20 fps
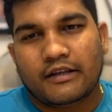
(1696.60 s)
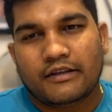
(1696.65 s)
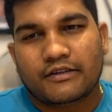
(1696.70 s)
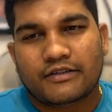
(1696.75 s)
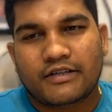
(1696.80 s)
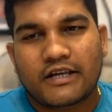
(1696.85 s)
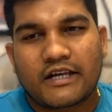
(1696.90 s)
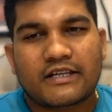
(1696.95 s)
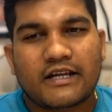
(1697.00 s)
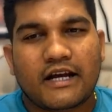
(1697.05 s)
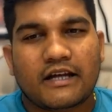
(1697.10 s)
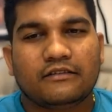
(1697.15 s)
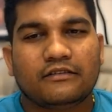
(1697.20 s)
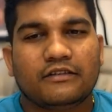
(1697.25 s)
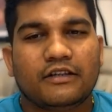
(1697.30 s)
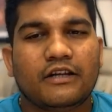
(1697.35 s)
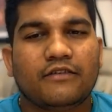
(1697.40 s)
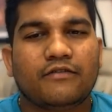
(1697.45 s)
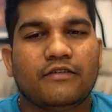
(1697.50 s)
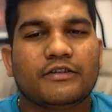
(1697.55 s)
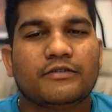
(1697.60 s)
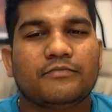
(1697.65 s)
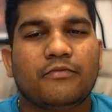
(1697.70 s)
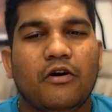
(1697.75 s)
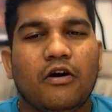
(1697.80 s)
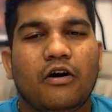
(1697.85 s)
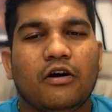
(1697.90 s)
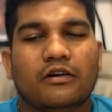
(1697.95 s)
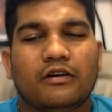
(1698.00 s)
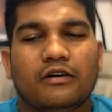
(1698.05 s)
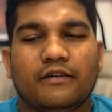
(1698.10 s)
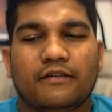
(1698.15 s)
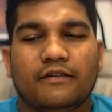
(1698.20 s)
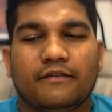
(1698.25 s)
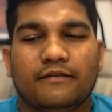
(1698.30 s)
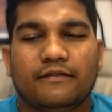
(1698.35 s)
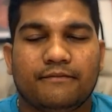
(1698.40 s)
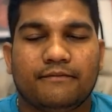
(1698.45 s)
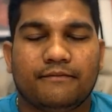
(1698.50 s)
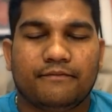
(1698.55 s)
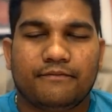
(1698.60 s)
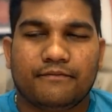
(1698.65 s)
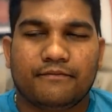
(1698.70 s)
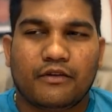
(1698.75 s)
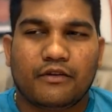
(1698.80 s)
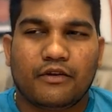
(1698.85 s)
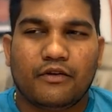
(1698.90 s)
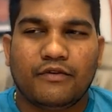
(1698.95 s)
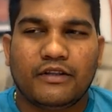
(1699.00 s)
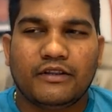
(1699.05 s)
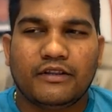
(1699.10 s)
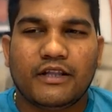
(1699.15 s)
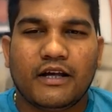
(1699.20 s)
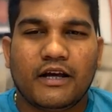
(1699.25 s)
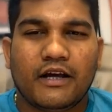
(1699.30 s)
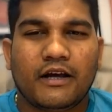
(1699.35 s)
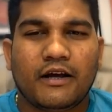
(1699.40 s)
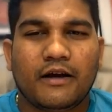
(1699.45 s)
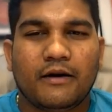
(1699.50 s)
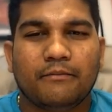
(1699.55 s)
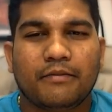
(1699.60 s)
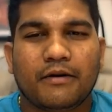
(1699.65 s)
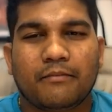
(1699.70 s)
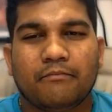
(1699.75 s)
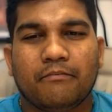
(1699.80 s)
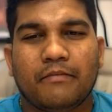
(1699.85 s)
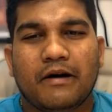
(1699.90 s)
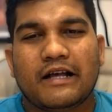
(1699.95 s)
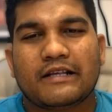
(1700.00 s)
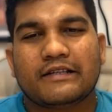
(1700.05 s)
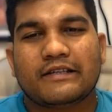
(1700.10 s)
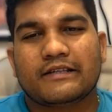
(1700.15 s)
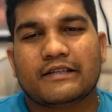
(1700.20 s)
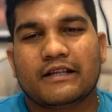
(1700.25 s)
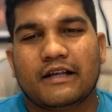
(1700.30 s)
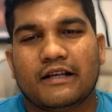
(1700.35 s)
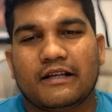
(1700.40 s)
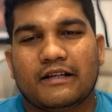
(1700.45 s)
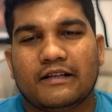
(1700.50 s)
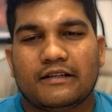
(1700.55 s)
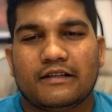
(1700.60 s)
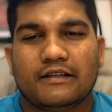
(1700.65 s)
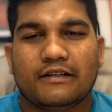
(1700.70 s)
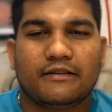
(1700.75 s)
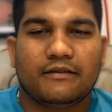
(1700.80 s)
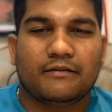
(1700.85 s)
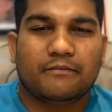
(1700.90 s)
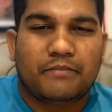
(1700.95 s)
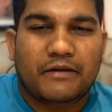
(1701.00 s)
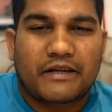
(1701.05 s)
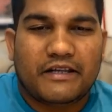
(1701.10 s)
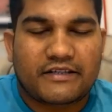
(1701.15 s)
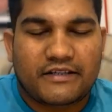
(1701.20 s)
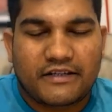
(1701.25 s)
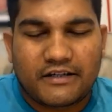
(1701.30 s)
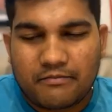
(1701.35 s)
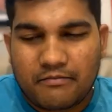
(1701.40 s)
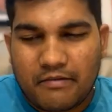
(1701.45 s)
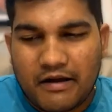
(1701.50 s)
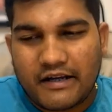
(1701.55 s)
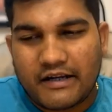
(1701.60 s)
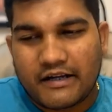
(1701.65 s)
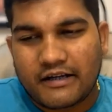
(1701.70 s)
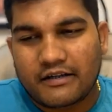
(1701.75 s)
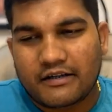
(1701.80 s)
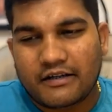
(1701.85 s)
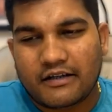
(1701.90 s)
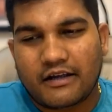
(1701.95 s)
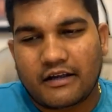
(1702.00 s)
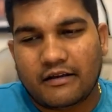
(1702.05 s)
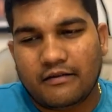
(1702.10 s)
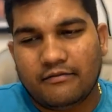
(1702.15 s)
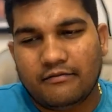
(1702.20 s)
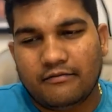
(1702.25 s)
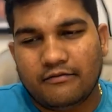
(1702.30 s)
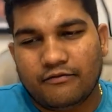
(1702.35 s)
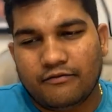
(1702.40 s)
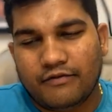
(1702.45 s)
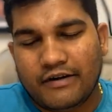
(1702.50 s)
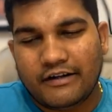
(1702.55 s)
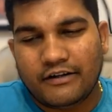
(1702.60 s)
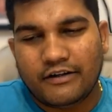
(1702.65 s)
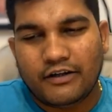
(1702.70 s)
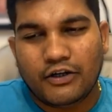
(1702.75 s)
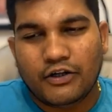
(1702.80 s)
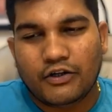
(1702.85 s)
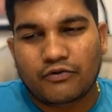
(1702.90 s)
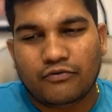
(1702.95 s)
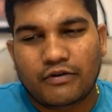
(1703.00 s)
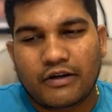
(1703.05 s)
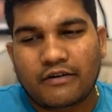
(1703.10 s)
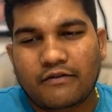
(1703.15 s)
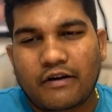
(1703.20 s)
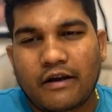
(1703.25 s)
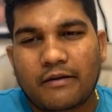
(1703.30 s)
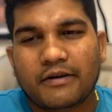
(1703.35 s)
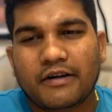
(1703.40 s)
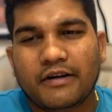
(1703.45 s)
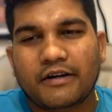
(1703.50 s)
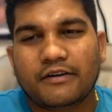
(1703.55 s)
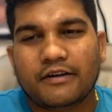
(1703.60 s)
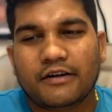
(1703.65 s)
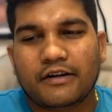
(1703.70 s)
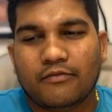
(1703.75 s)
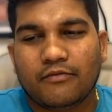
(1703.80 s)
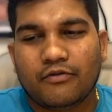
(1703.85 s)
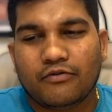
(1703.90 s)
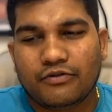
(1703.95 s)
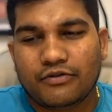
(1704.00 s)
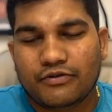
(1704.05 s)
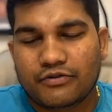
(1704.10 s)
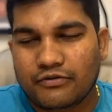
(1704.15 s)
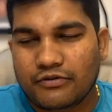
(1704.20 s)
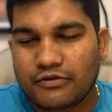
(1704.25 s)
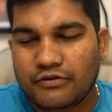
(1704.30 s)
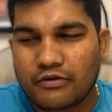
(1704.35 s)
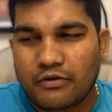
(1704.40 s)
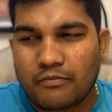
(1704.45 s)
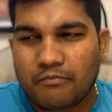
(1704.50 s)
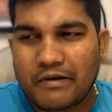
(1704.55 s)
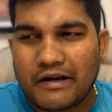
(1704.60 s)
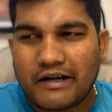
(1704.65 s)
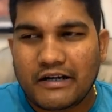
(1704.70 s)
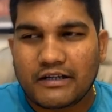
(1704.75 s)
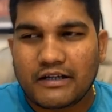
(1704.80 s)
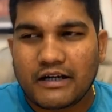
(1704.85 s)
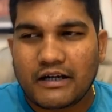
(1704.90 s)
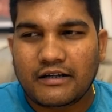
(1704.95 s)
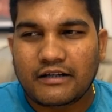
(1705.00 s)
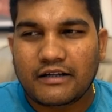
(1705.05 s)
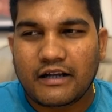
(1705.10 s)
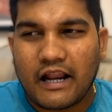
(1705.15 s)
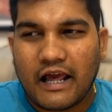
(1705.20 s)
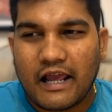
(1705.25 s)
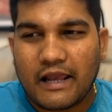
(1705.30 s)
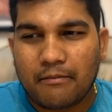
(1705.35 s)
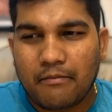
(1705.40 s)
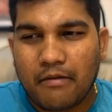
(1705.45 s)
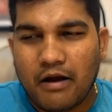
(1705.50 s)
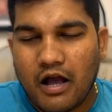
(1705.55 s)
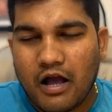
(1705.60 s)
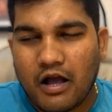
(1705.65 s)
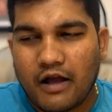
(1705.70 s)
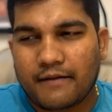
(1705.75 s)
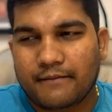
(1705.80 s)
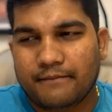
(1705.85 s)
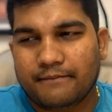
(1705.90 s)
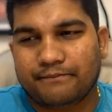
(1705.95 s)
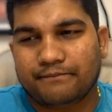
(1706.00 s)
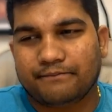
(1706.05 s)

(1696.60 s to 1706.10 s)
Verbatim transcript: Sage Atri was born when the Brahma's placid mind went into a vibratory mode. So, you know, mental dilemma,